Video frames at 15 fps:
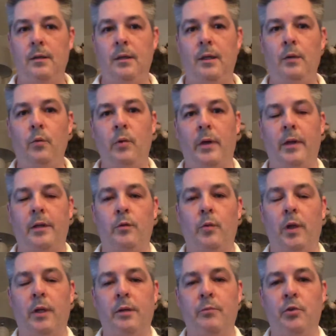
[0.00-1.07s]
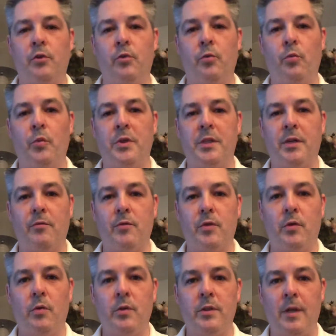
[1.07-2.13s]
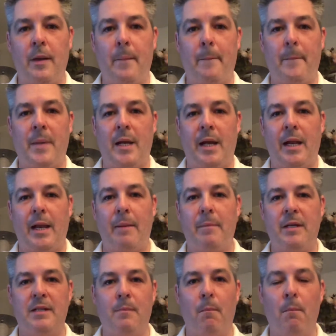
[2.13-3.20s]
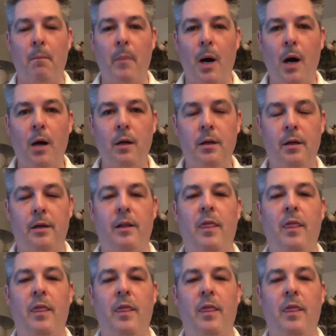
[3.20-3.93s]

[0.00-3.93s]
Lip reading: Hello and welcome to Whiskey Resource. My name is Mark.